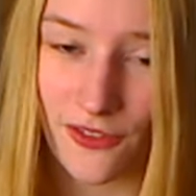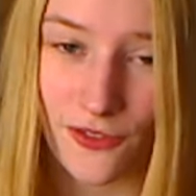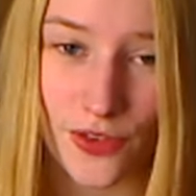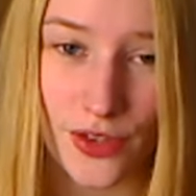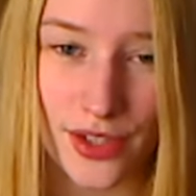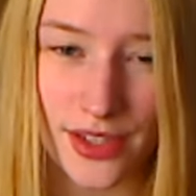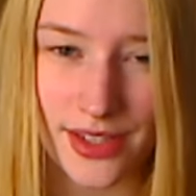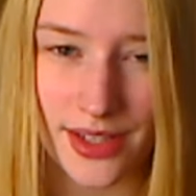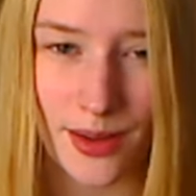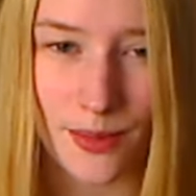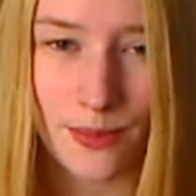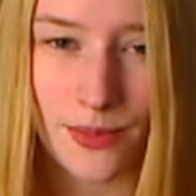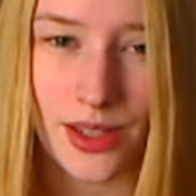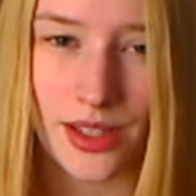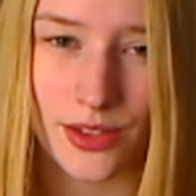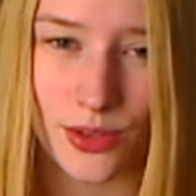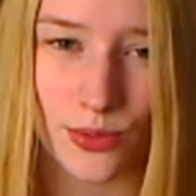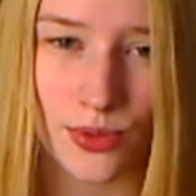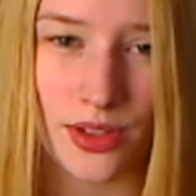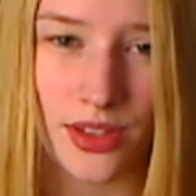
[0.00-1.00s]
For some,
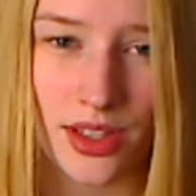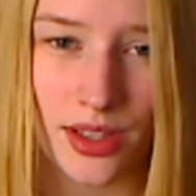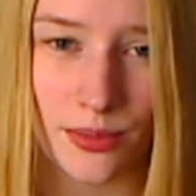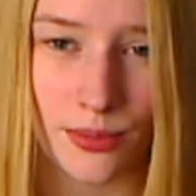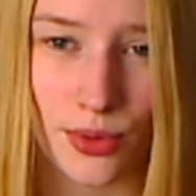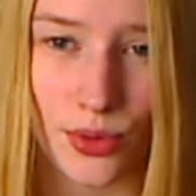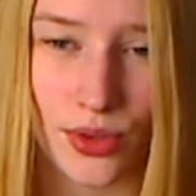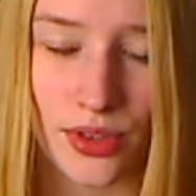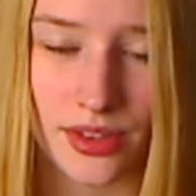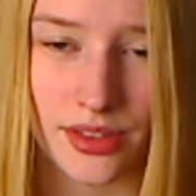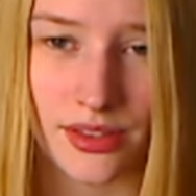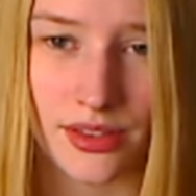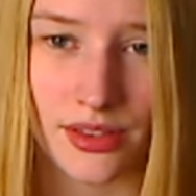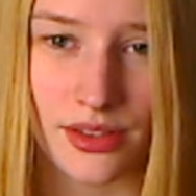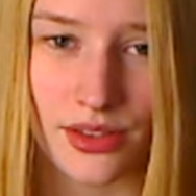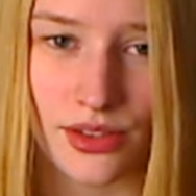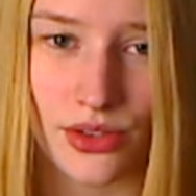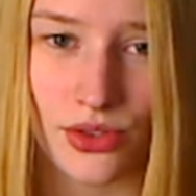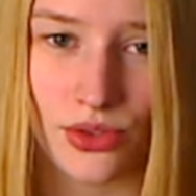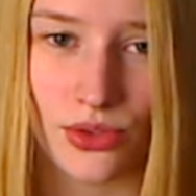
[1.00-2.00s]
it's really
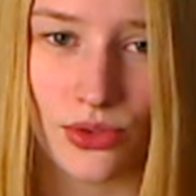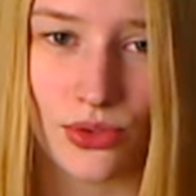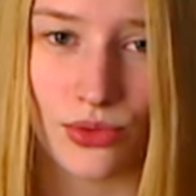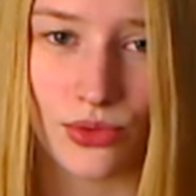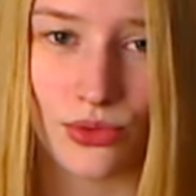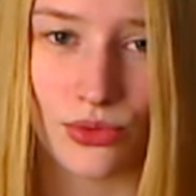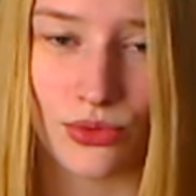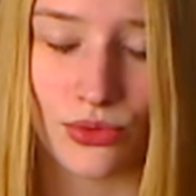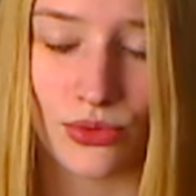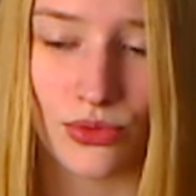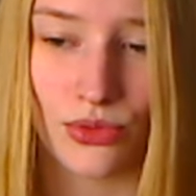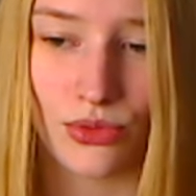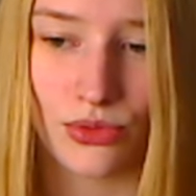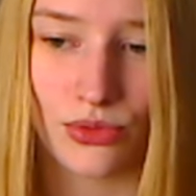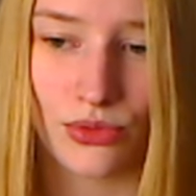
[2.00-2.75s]
important to